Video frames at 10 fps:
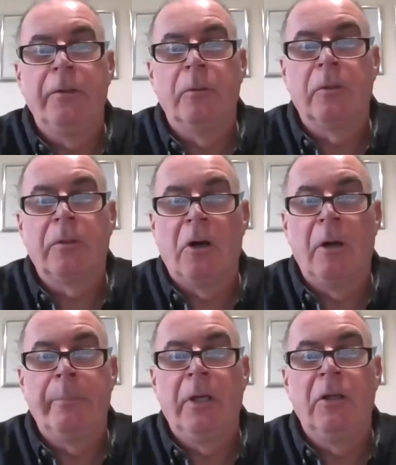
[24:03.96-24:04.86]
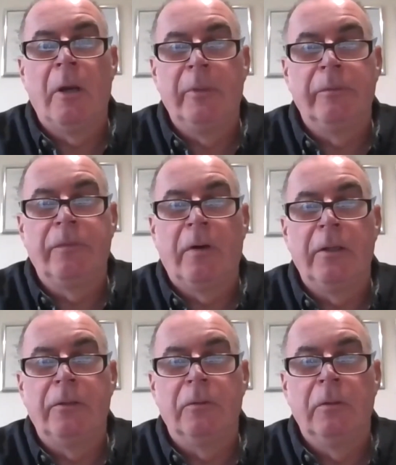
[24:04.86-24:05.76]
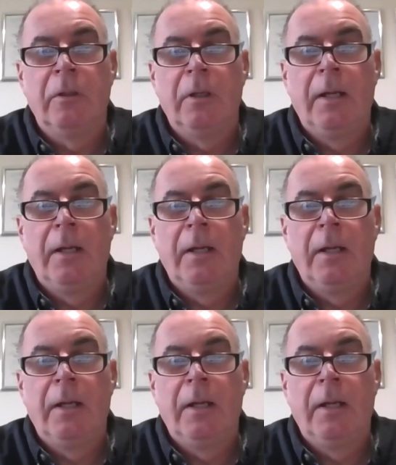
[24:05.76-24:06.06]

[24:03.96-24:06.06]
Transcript: door can't be a nominal fire door.